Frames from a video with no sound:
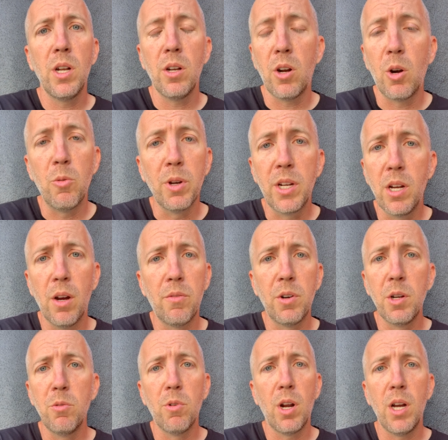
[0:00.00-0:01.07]
and our
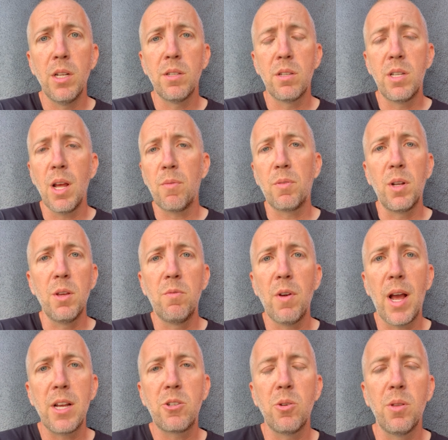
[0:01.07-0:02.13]
recovery runs, definitely
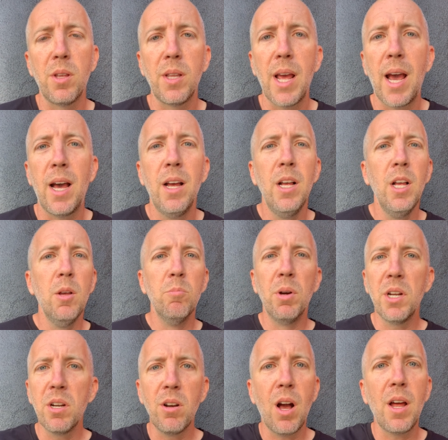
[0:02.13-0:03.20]
faster than that,
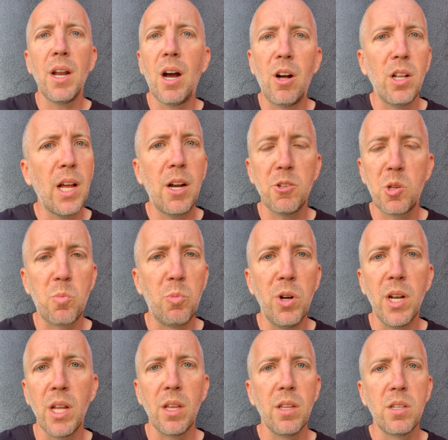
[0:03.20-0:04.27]
but you're not all out sprinting.